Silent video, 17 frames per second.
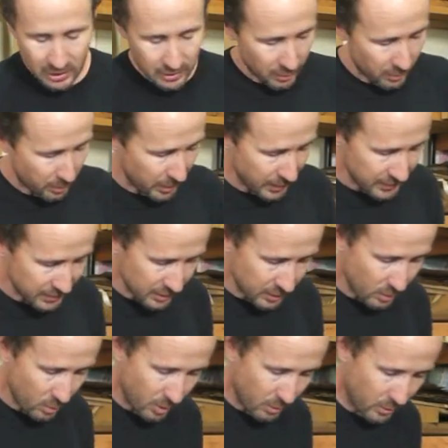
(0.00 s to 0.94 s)
So
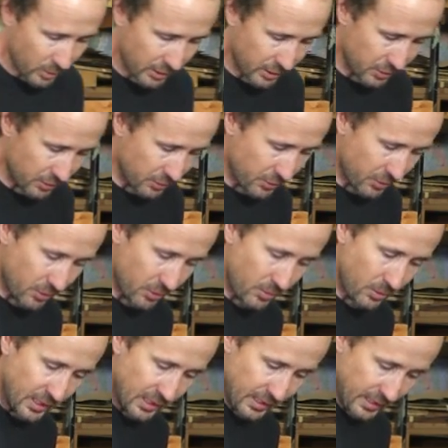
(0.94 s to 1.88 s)
basically what we're going to
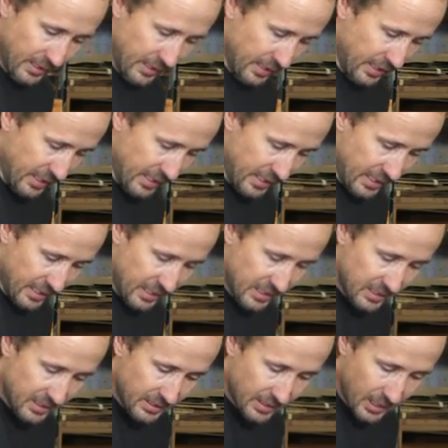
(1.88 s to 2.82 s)
do
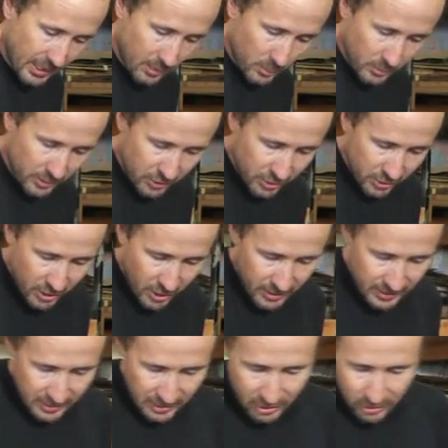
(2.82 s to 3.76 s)
is start with just